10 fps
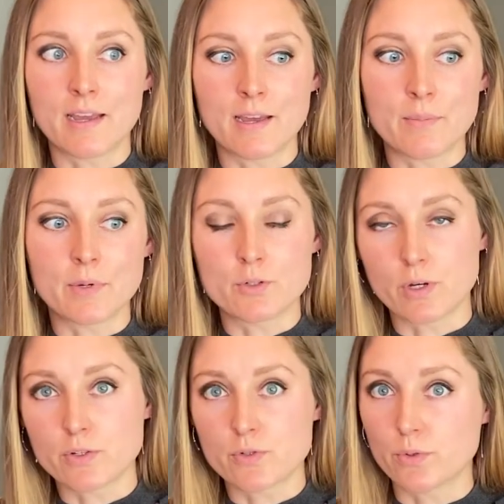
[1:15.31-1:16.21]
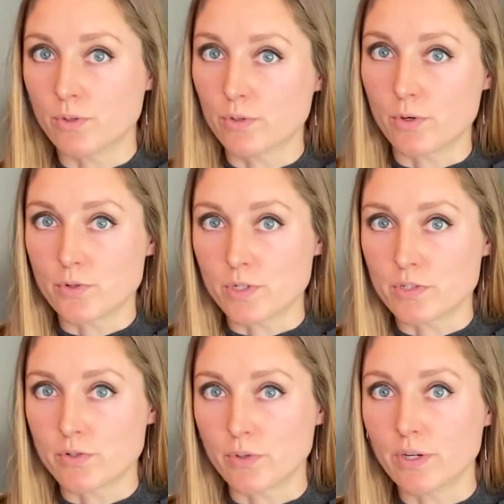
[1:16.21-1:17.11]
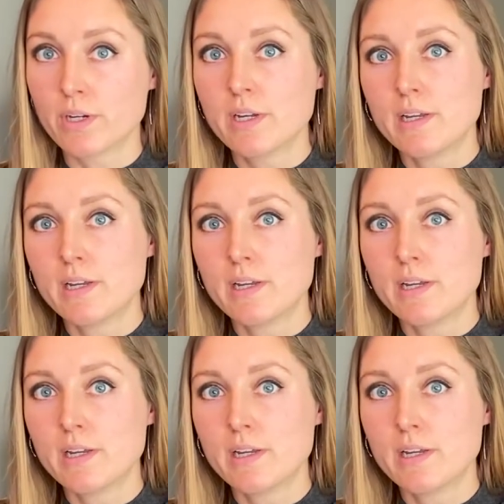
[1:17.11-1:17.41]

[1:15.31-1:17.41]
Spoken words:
a drugstore or grocery store.